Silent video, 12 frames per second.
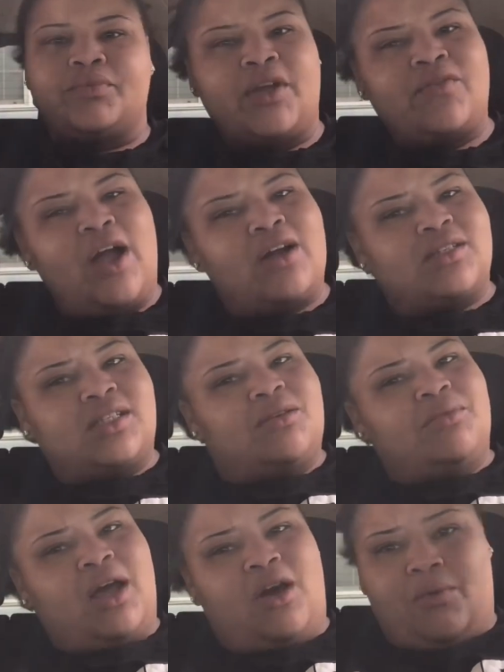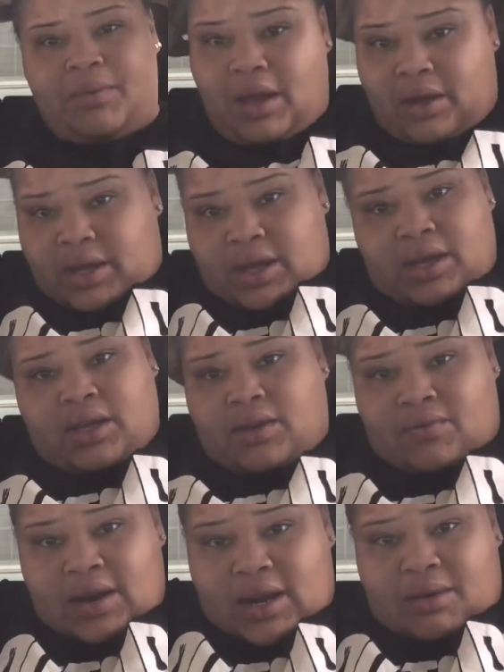If y'all can see me, I hope y'all can.
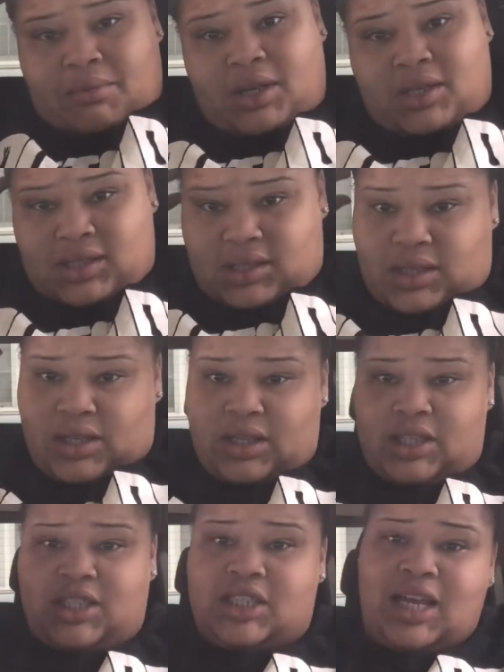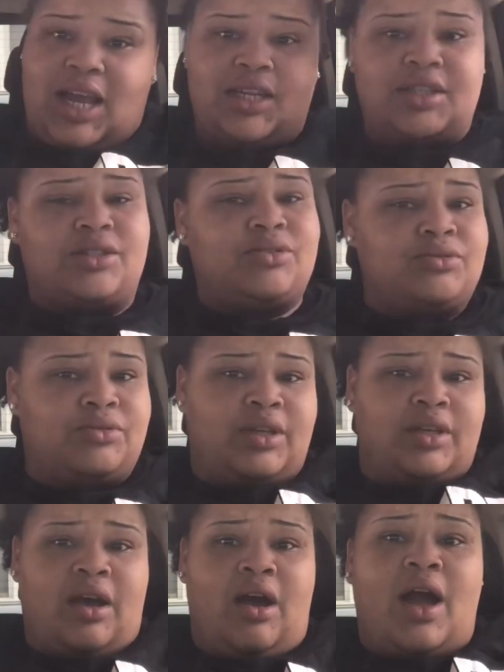If not, that means the sun is shining through.
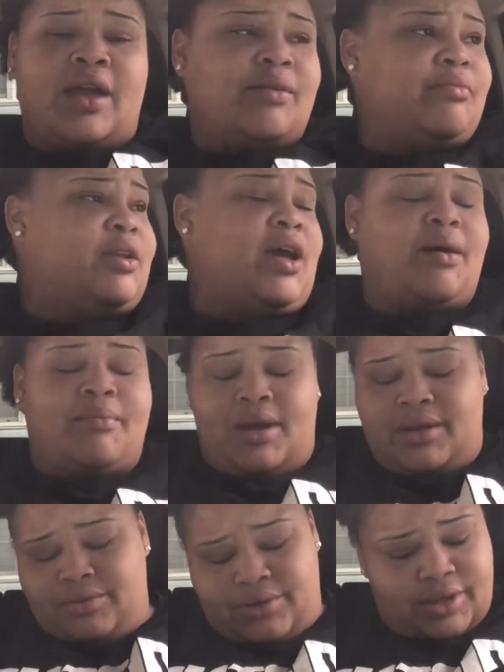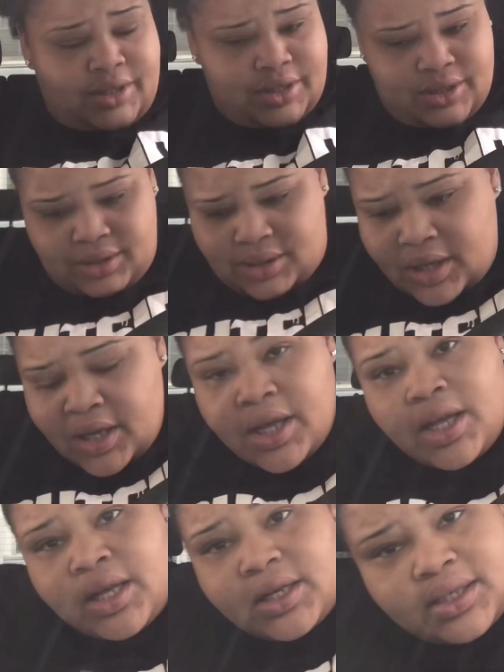And y'all, I am not about to readjust
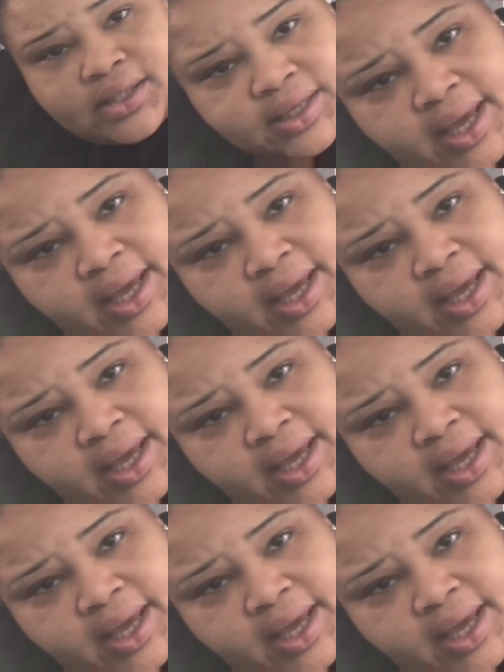this